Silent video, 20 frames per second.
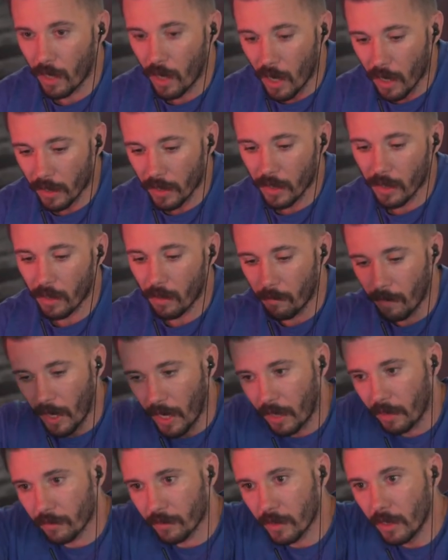talking
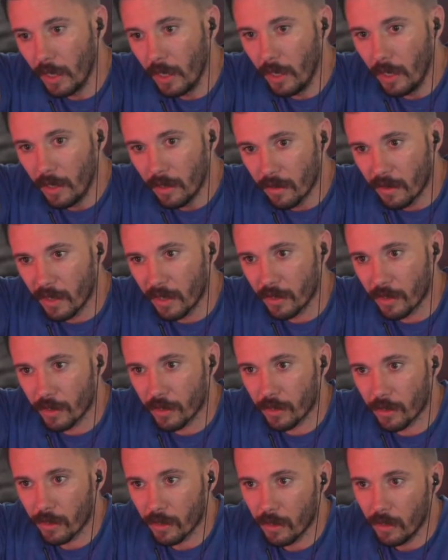about
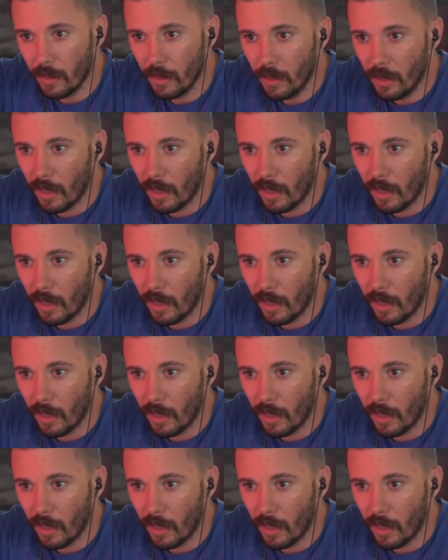this